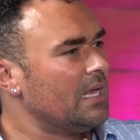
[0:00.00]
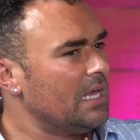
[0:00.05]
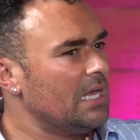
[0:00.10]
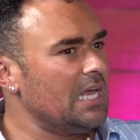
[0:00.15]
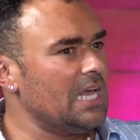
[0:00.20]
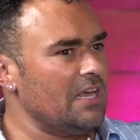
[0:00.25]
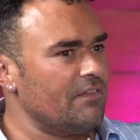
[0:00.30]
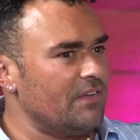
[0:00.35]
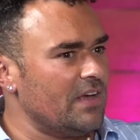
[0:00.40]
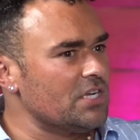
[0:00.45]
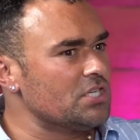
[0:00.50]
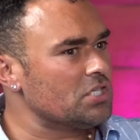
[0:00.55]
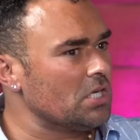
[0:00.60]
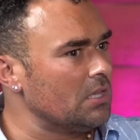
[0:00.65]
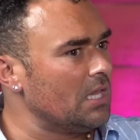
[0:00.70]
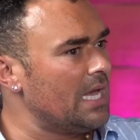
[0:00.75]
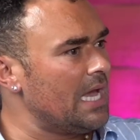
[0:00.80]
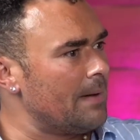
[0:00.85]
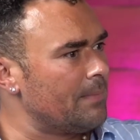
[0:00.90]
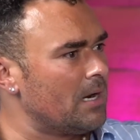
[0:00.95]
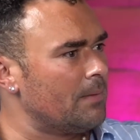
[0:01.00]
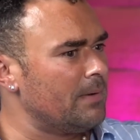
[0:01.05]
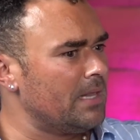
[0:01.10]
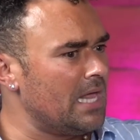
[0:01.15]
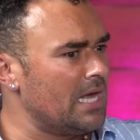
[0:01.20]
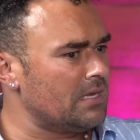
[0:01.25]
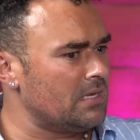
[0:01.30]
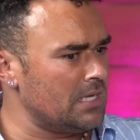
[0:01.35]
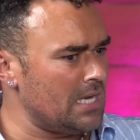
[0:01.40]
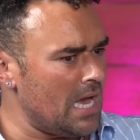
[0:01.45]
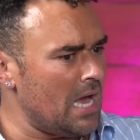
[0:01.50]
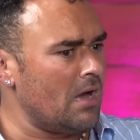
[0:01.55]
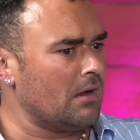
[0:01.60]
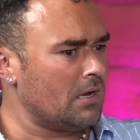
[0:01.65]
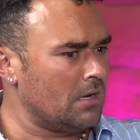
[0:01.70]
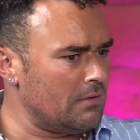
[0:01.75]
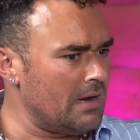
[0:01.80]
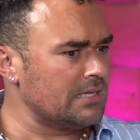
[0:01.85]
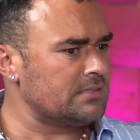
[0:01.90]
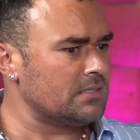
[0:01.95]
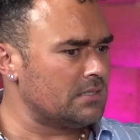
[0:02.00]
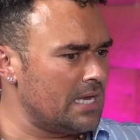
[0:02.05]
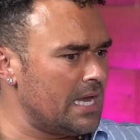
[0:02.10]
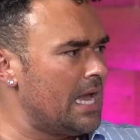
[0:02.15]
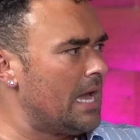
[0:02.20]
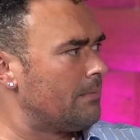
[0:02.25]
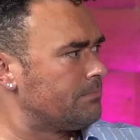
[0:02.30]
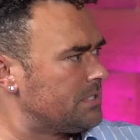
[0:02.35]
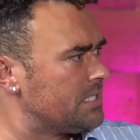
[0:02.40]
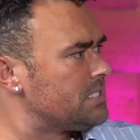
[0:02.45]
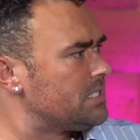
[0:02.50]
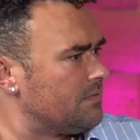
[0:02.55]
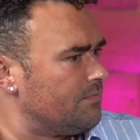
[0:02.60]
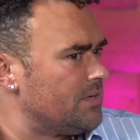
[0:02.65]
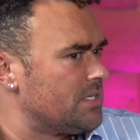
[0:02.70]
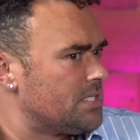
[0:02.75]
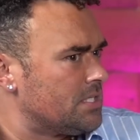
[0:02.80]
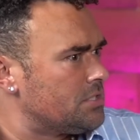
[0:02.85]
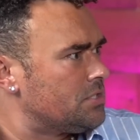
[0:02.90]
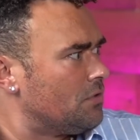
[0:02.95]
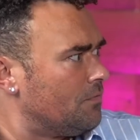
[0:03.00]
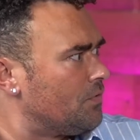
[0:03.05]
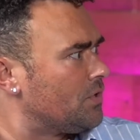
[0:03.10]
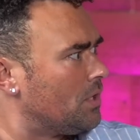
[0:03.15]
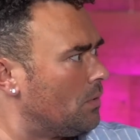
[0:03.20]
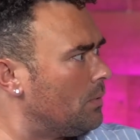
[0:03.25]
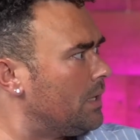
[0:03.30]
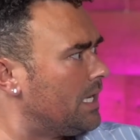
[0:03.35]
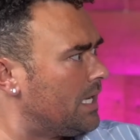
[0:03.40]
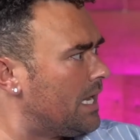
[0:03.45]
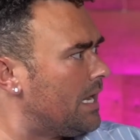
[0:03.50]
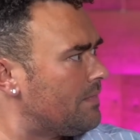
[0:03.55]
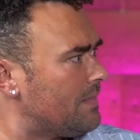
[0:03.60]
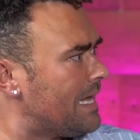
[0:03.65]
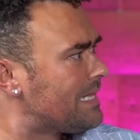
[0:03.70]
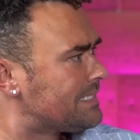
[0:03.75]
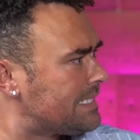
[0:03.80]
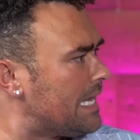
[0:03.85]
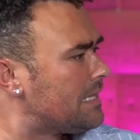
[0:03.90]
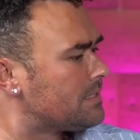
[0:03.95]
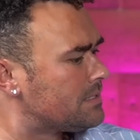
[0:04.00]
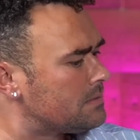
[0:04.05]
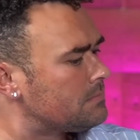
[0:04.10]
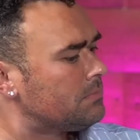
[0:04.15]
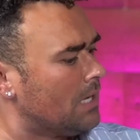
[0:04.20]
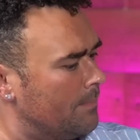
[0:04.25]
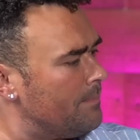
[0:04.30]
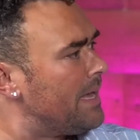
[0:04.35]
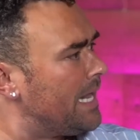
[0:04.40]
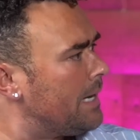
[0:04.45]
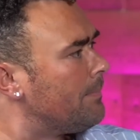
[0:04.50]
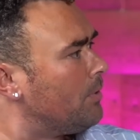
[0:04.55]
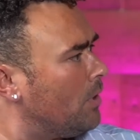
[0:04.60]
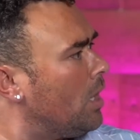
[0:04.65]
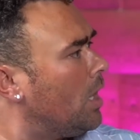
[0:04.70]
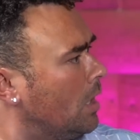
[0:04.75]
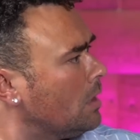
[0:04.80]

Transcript: Eventually, I'm going to be like, I'll go out to the Hamptons and visit you for the weekend. That sounds amenable.